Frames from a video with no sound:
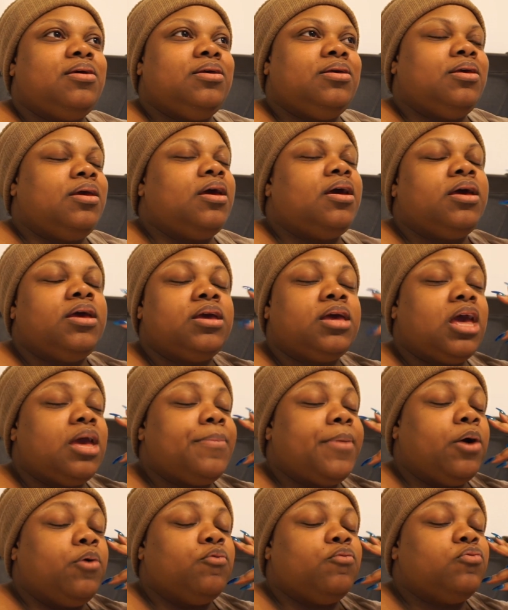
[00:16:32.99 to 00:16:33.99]
yeah, it came
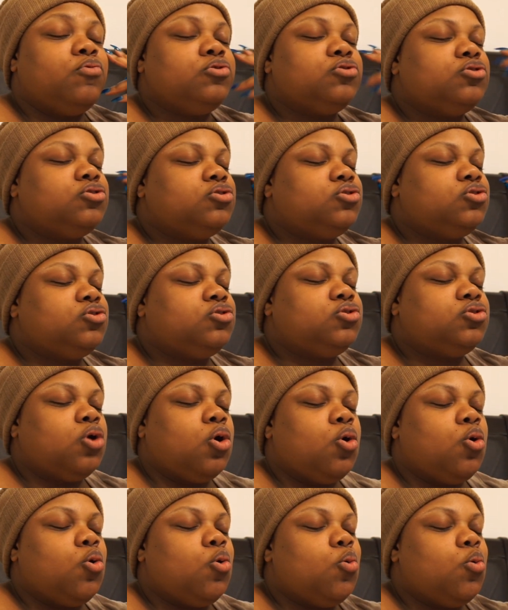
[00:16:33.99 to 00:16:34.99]
out
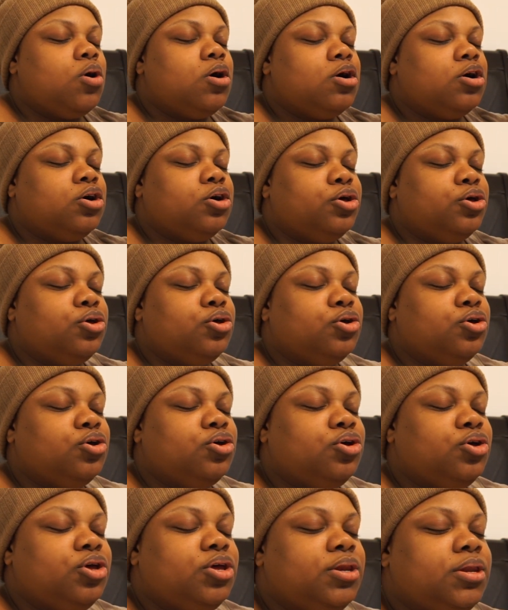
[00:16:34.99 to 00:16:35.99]
so
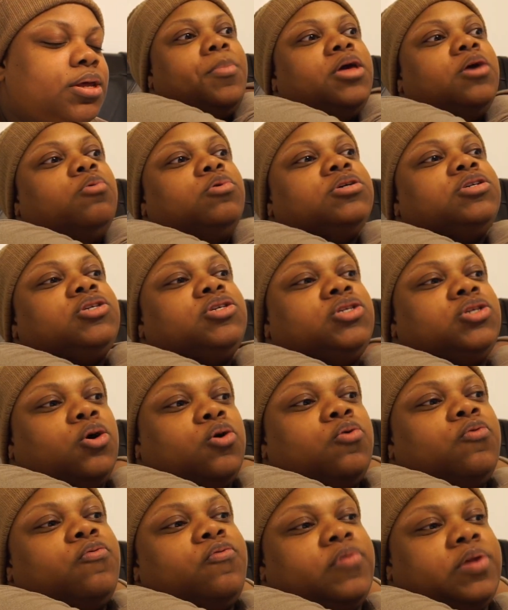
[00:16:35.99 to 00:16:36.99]
good. It was
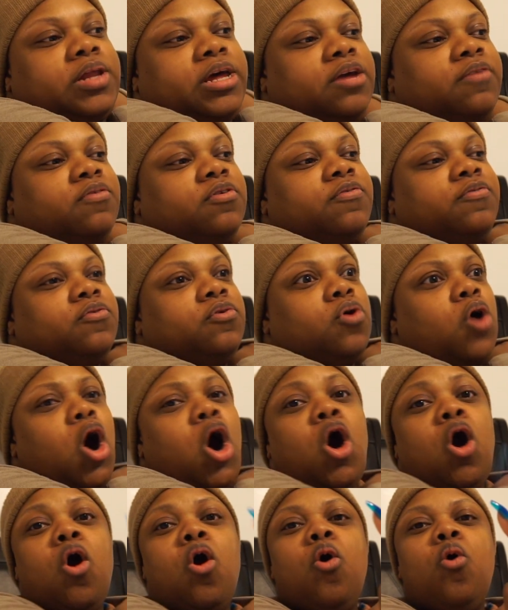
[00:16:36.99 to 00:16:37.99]
so flavorful.
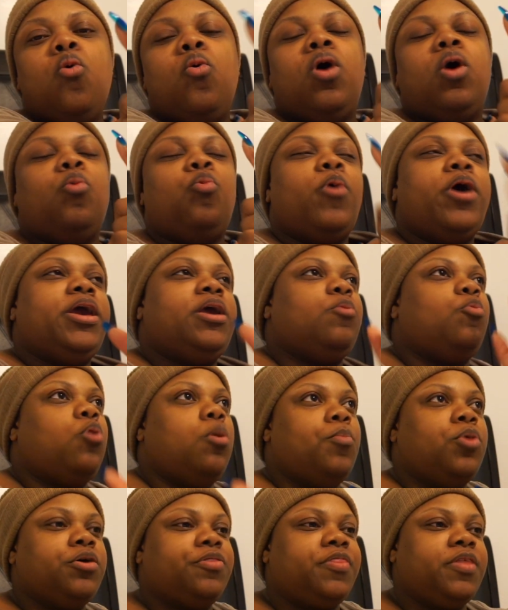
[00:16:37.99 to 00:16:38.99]
Oh, wait, one
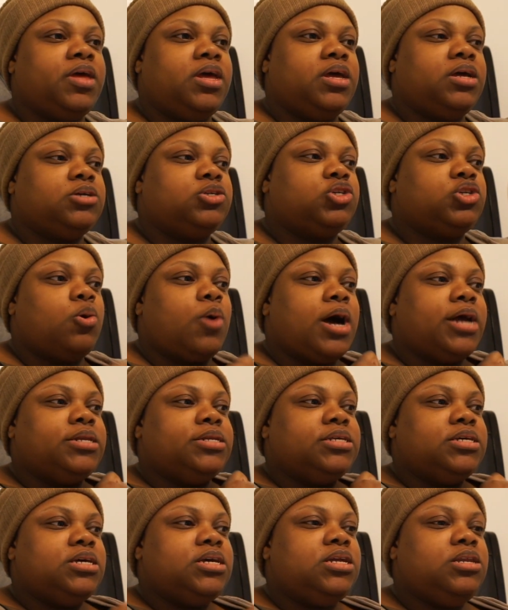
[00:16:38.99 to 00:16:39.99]
more thing. So I
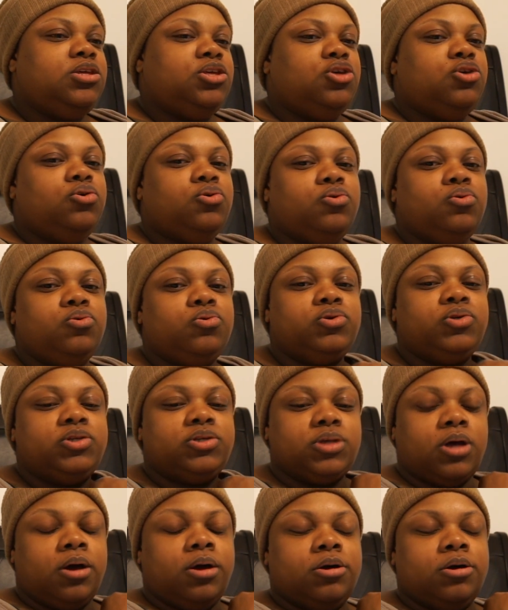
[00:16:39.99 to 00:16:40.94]
did use